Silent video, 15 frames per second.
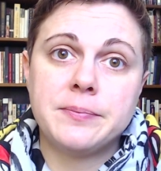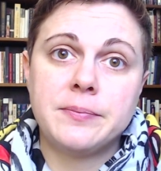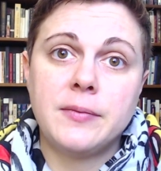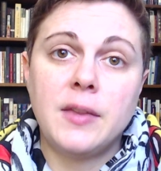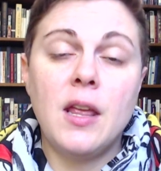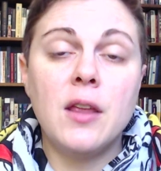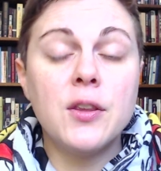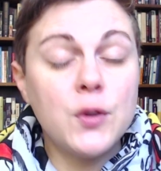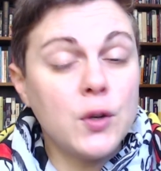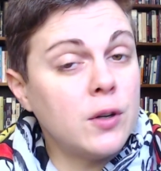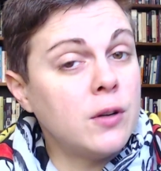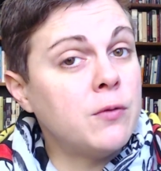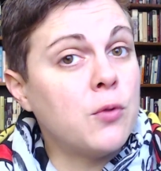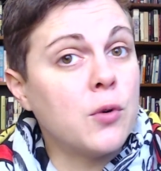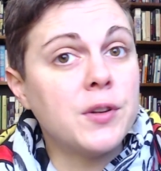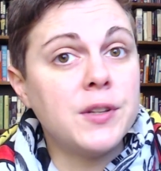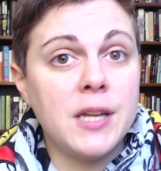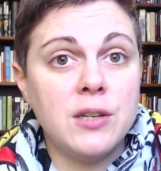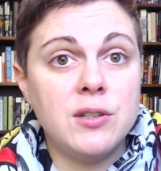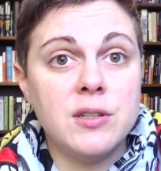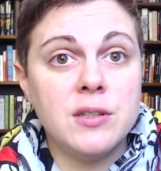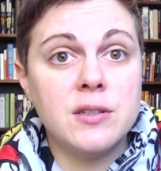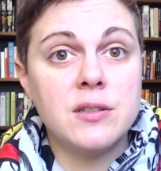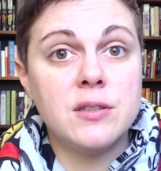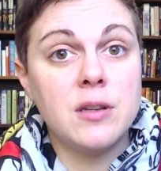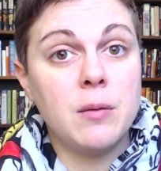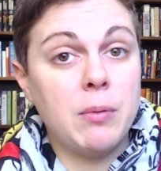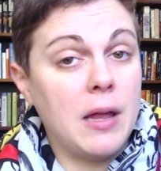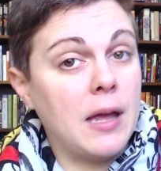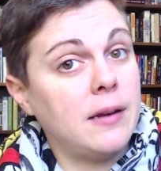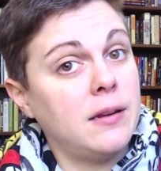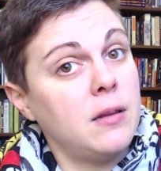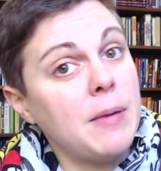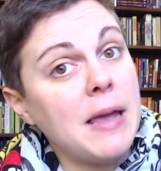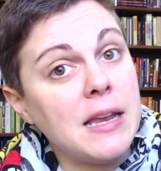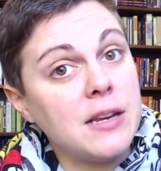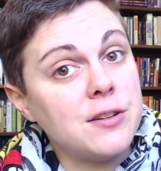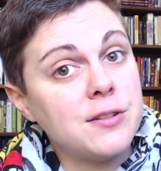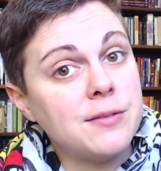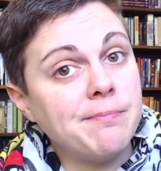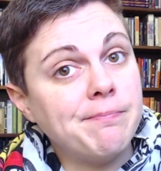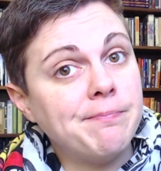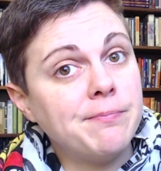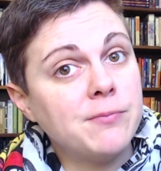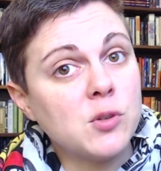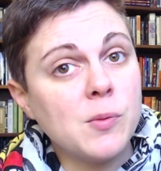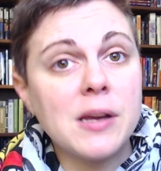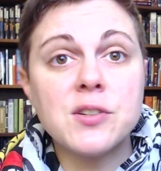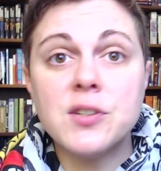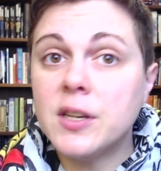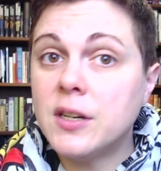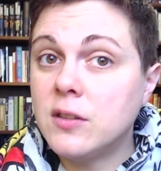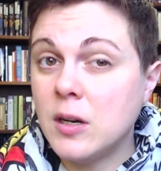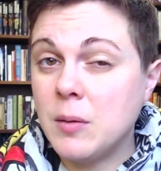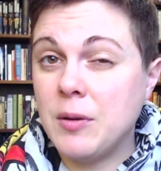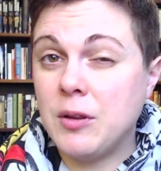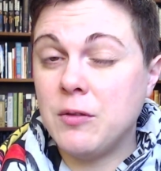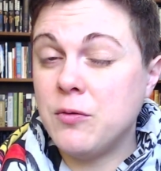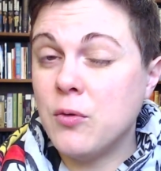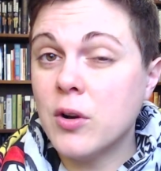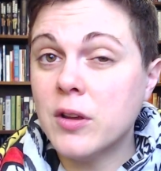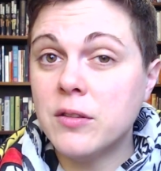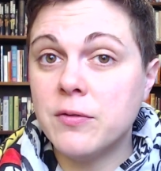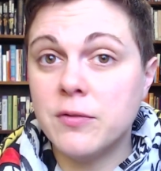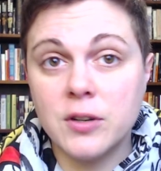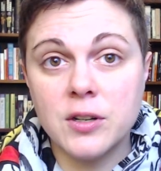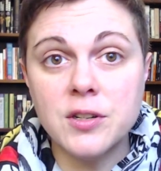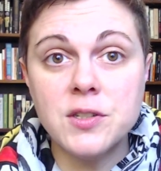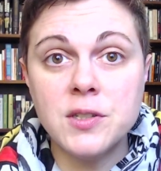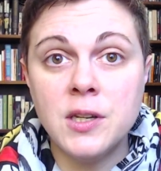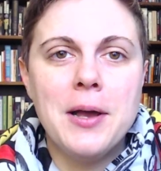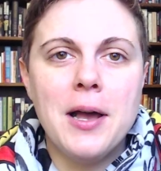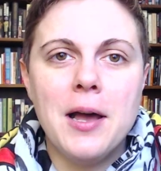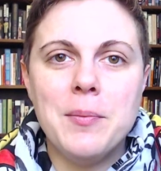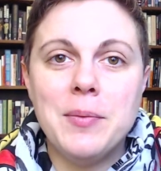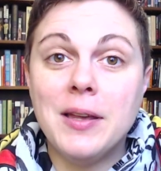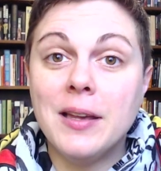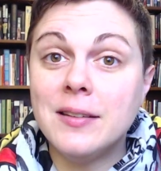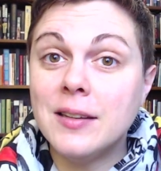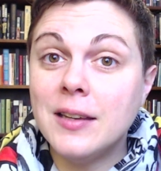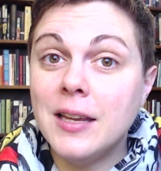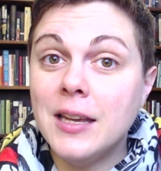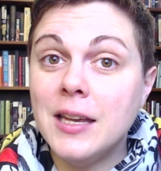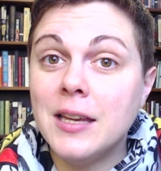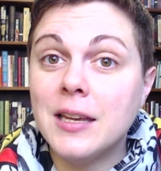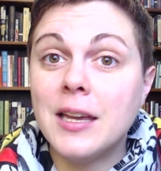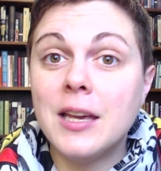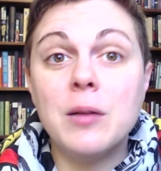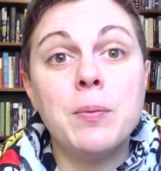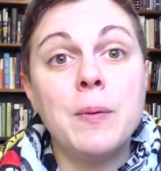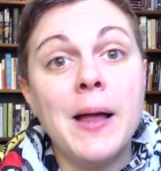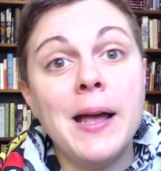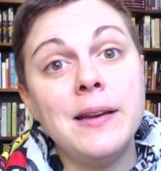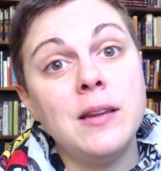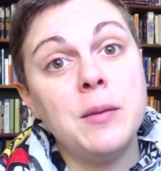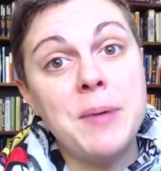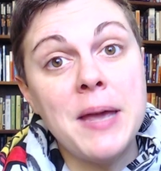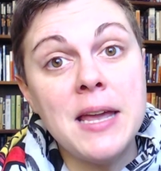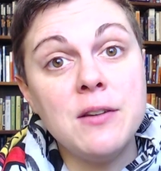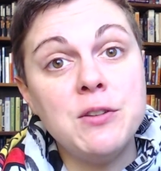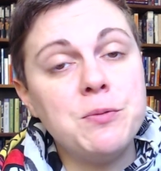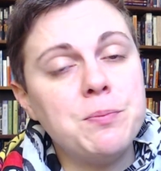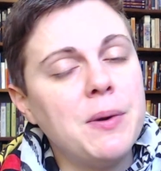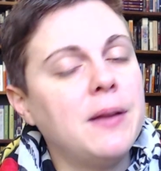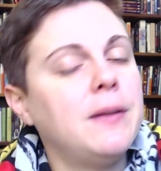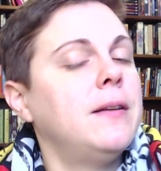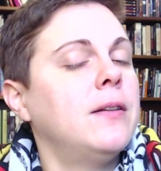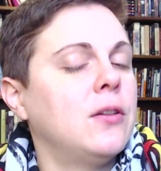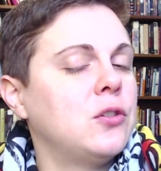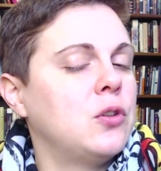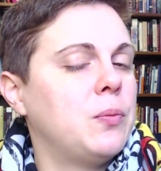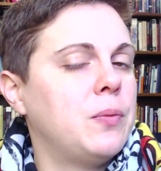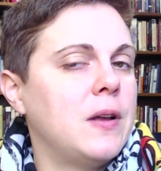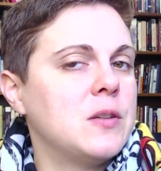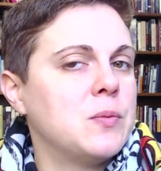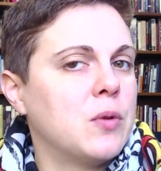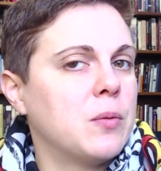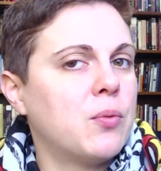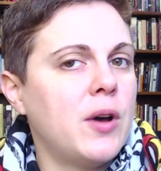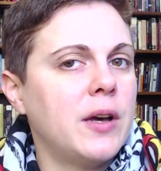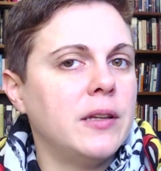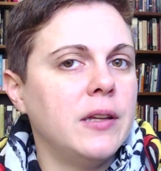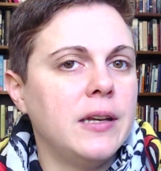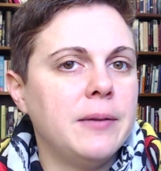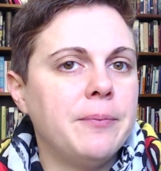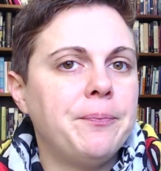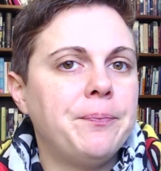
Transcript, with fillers: Now, the third and fourth tensions apply to the page. So I'm actually going to talk about the fourth first uh, because it can apply to the page, but it also applies more broadly.